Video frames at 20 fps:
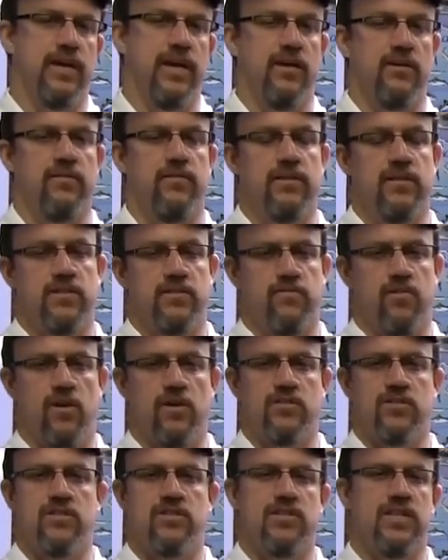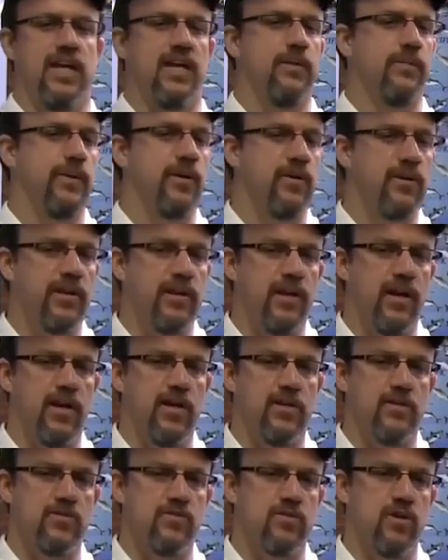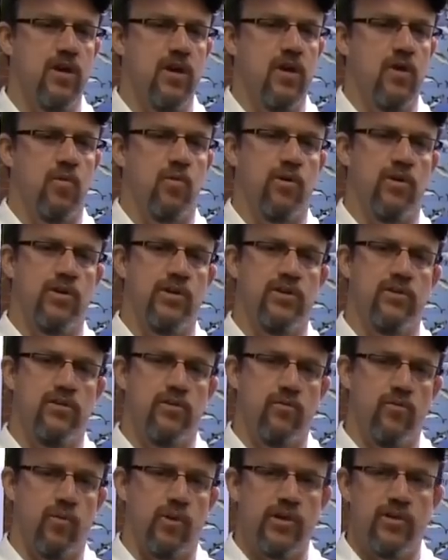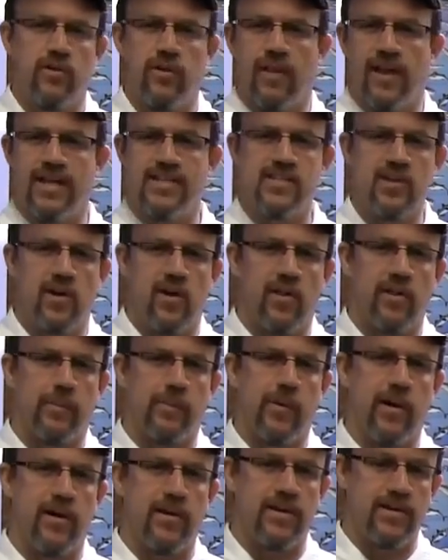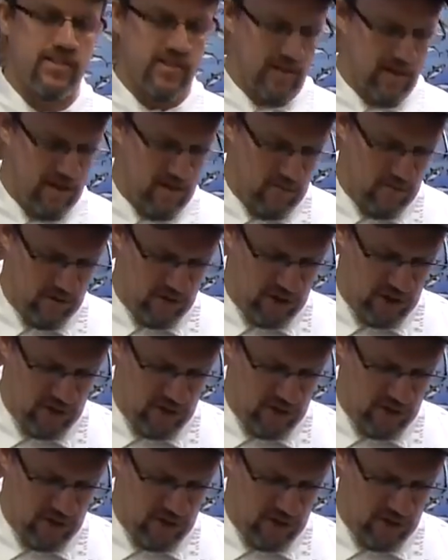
Now, as far as sustainability goes, we're, we're utilizing all the products here, and